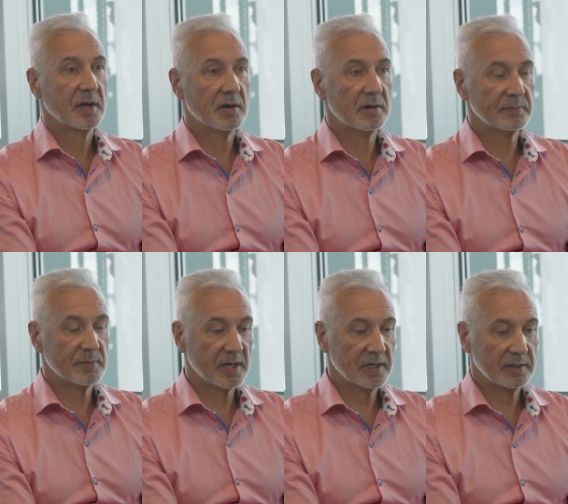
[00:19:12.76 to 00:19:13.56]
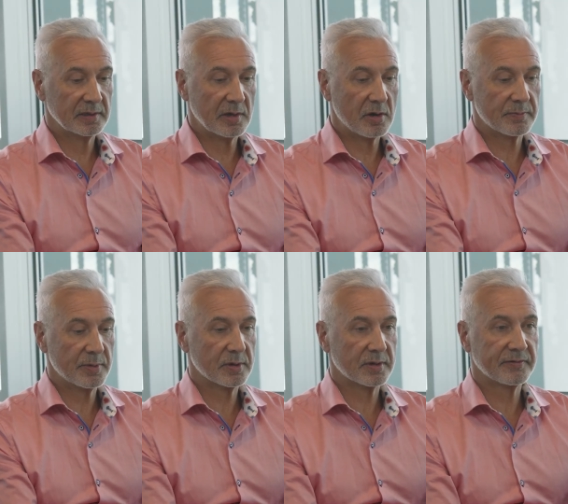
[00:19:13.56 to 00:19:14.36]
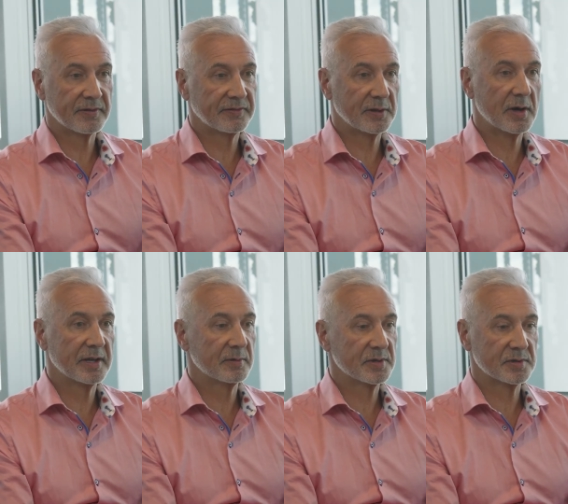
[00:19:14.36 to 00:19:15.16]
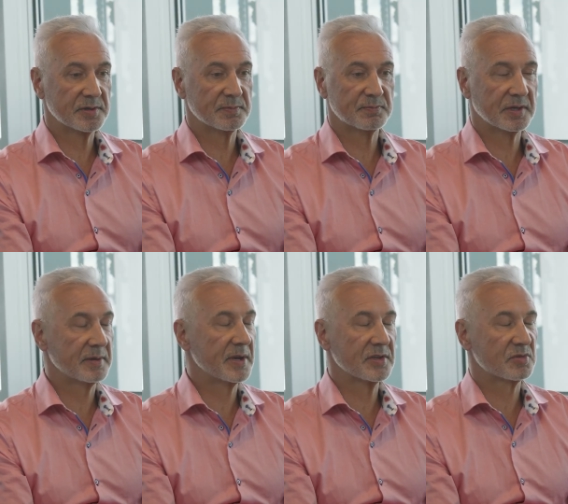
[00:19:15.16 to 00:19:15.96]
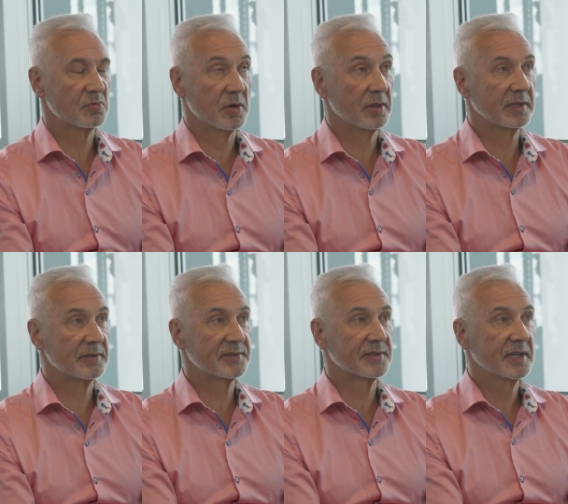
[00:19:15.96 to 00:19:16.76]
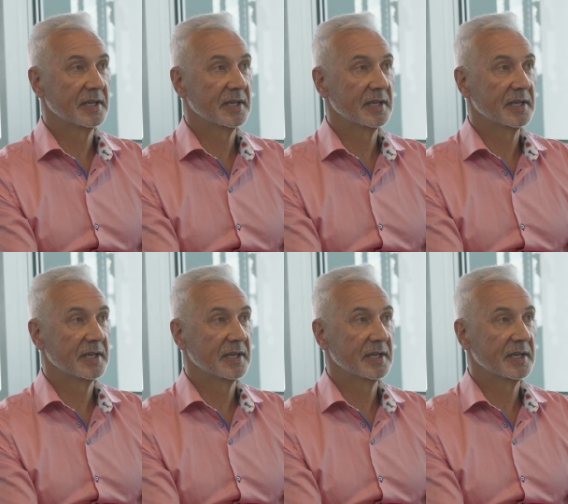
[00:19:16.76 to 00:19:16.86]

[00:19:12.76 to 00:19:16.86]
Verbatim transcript: on my logbook for flying, which was pretty much worthless.